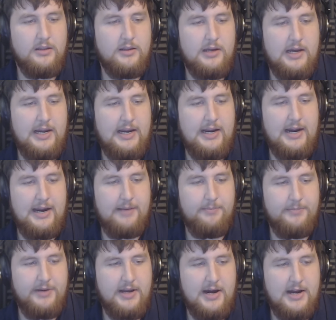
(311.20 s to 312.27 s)
I,
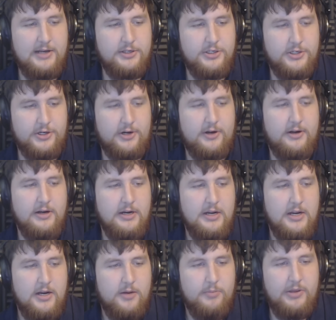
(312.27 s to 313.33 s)
I'm not sure.
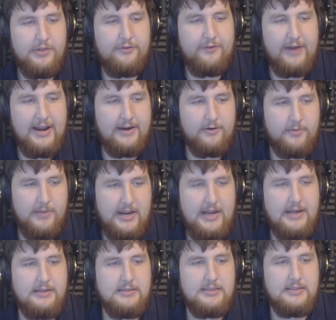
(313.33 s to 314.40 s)
But the fact
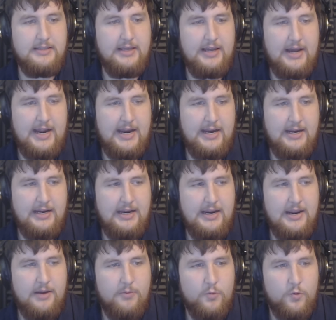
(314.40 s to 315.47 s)
remains that I
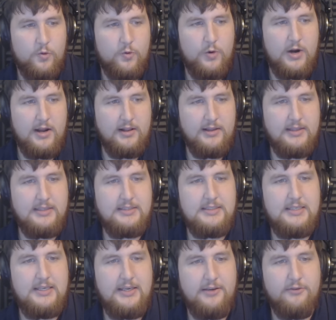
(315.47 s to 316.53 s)
am
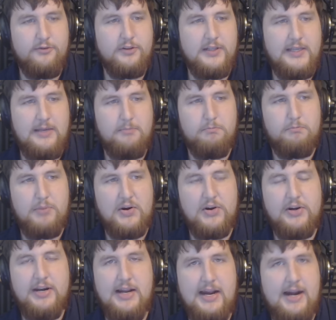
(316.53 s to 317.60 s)
relatively burnt